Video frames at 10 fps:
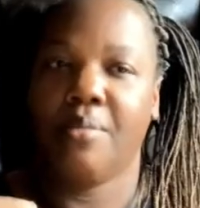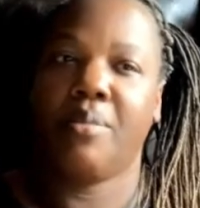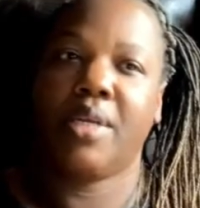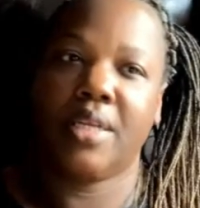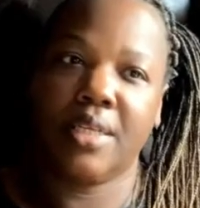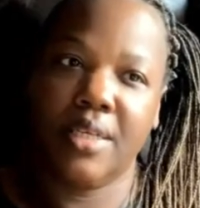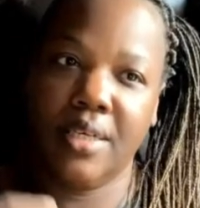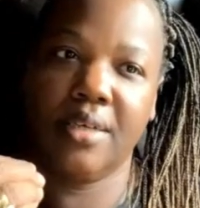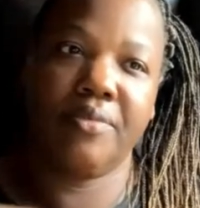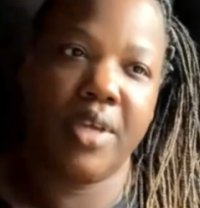but a
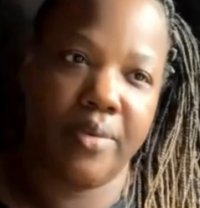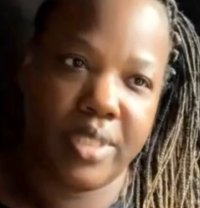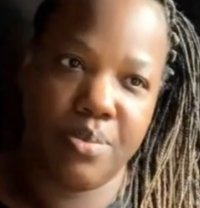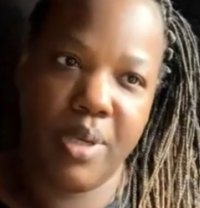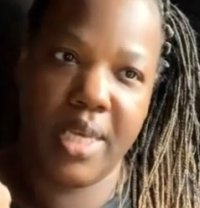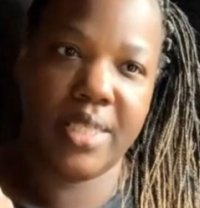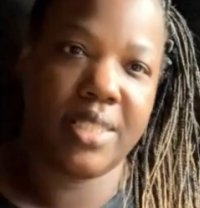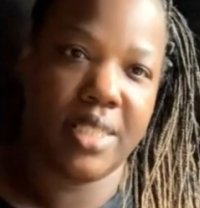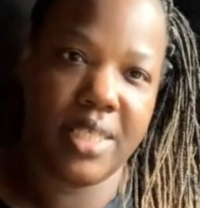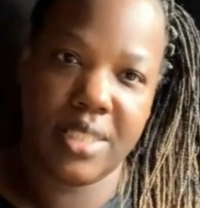love that respects,
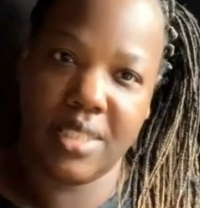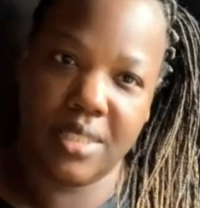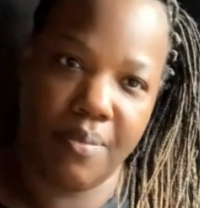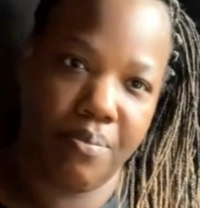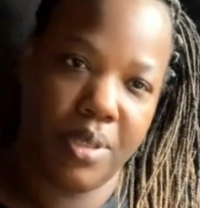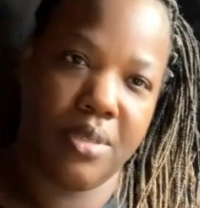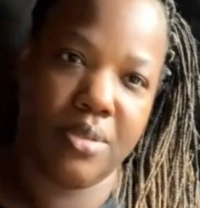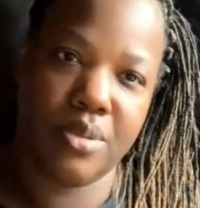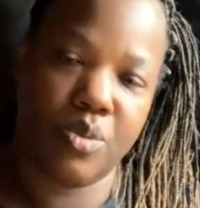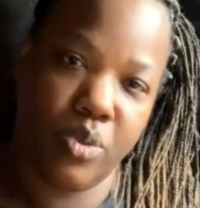listens, and builds
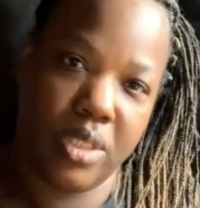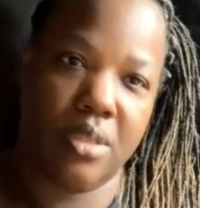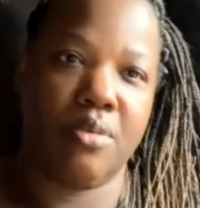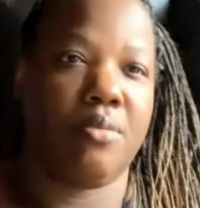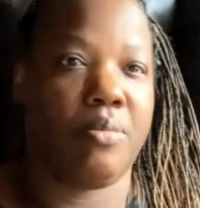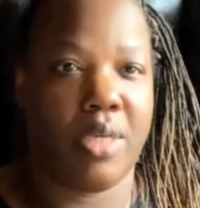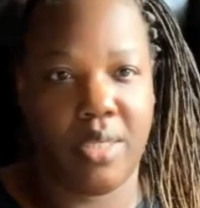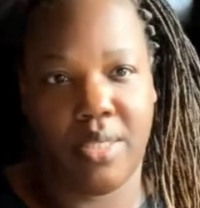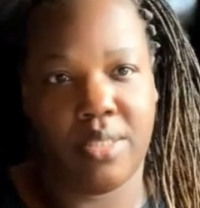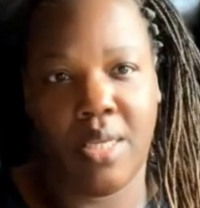with you.
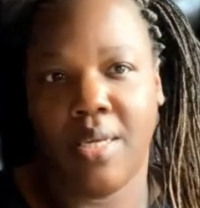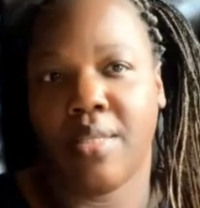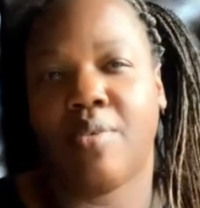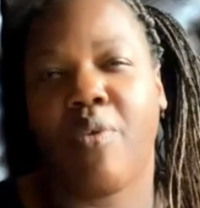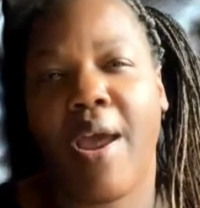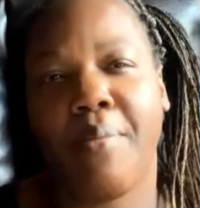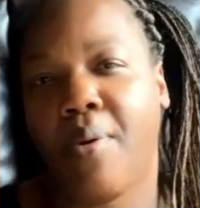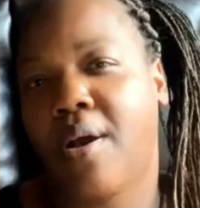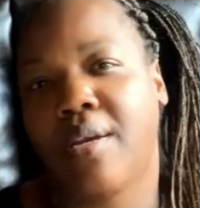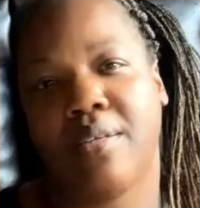Because the right
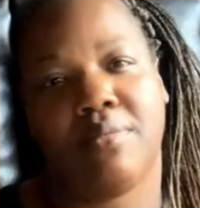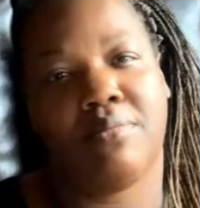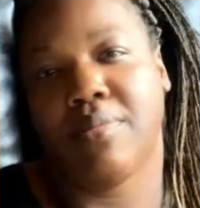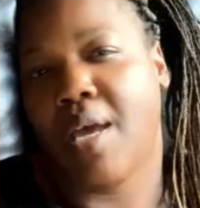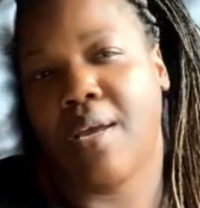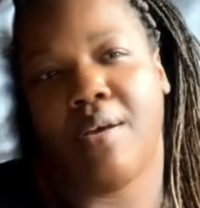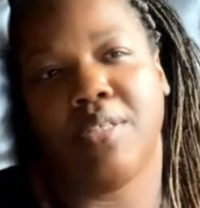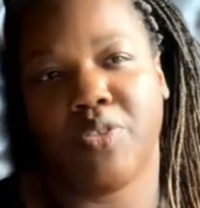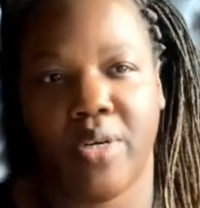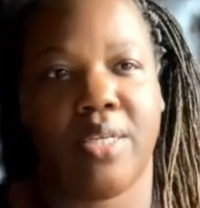partner not gonna
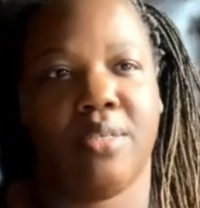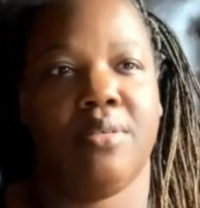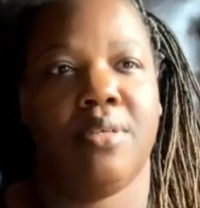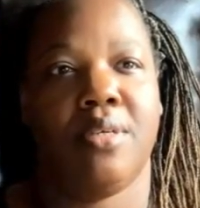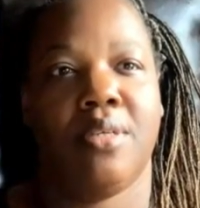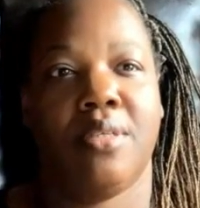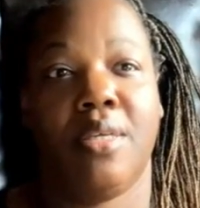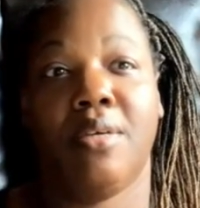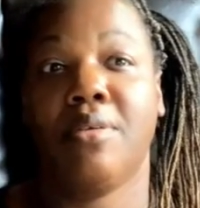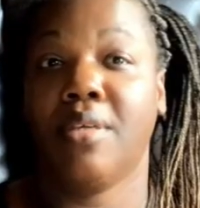drain you.
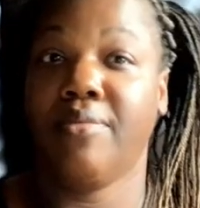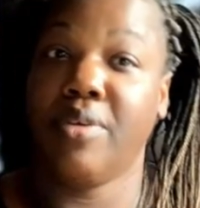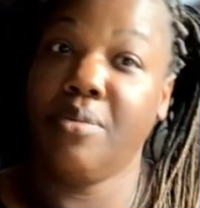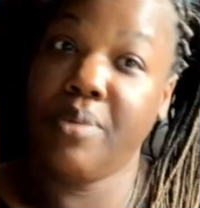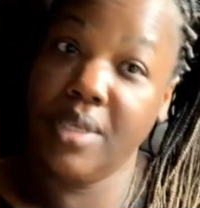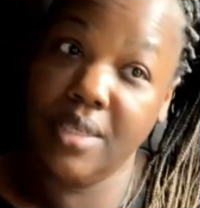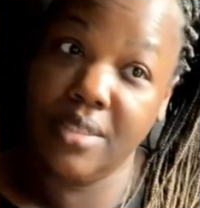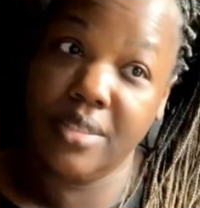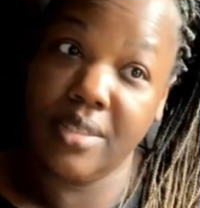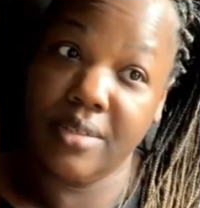They'll give you
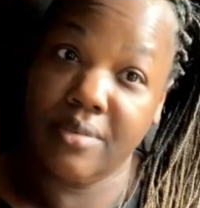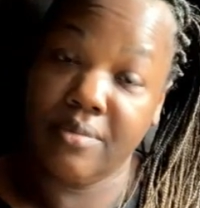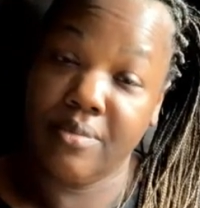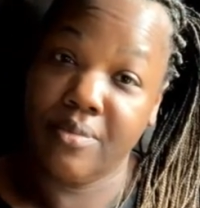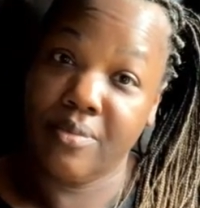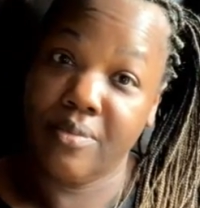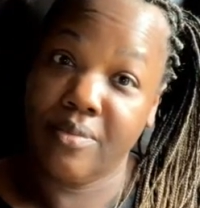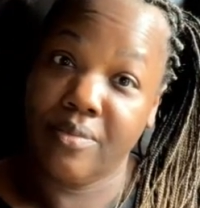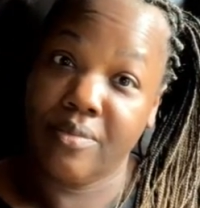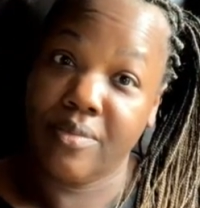peace.
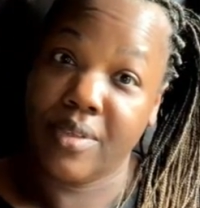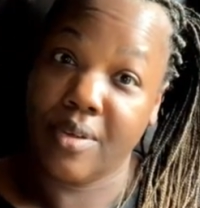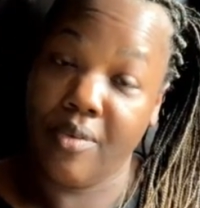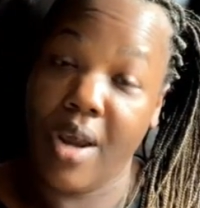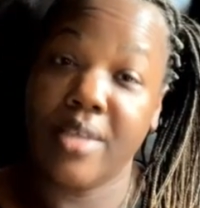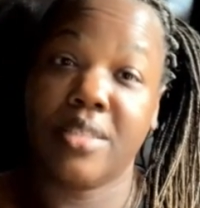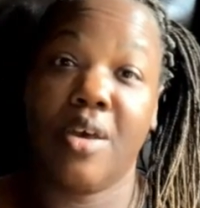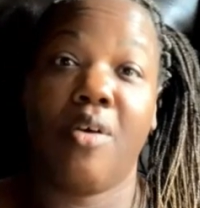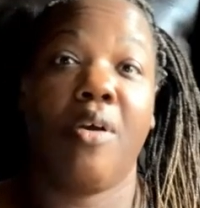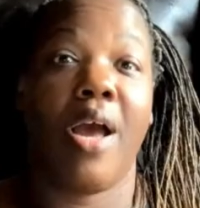All right,
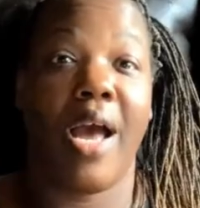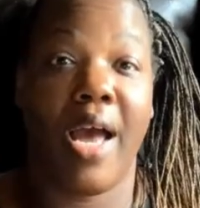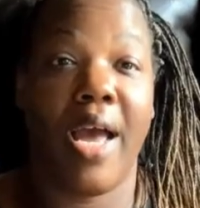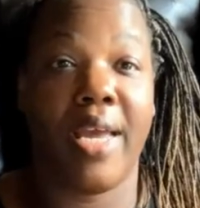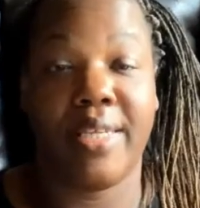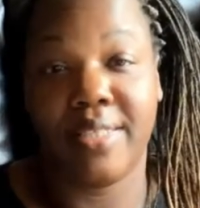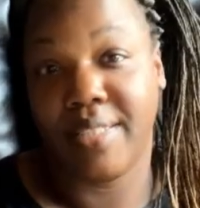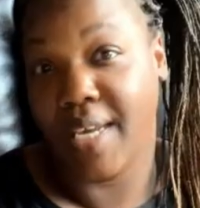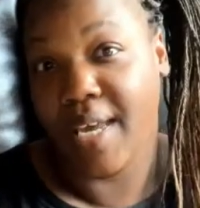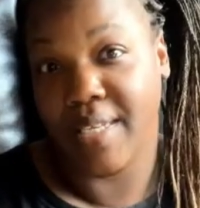so I
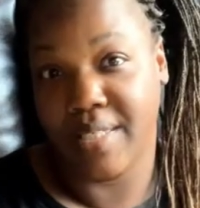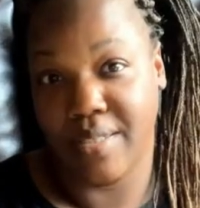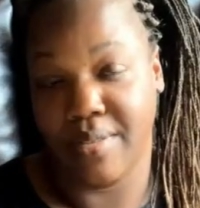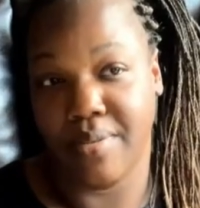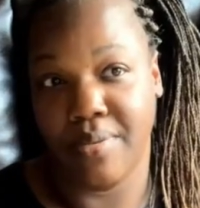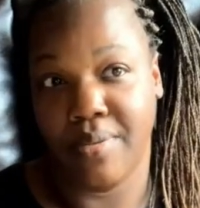challenge you